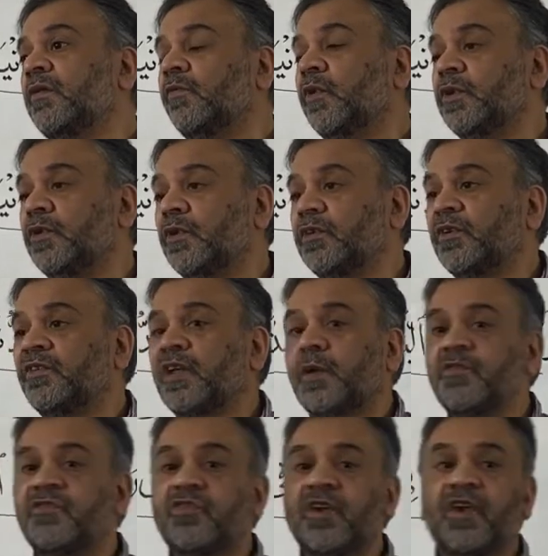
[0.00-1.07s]
What Dr. Saab
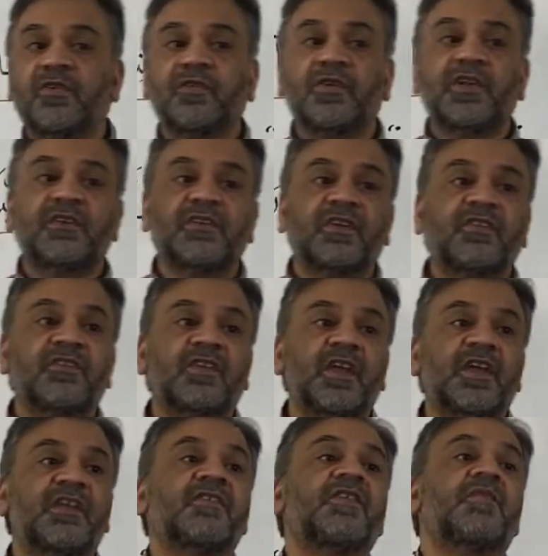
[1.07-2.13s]
is trying to teach us,
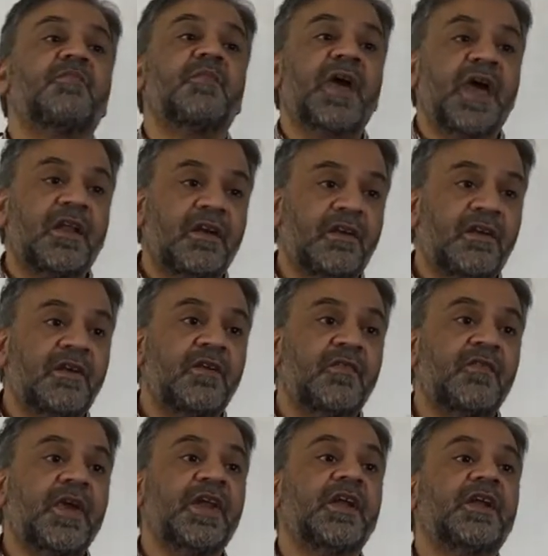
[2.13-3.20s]
it doesn't matter
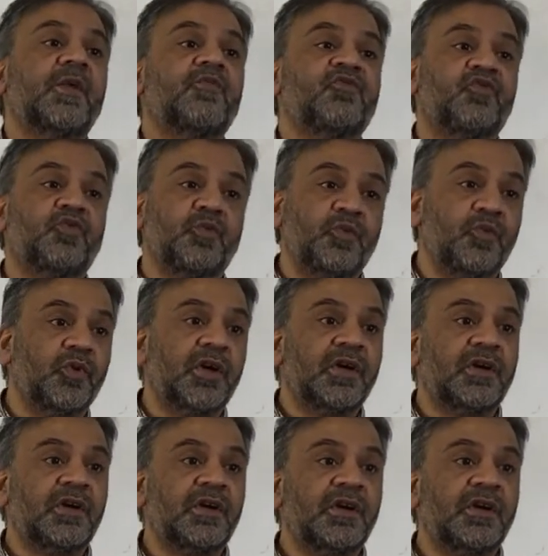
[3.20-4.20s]
when it comes to plural,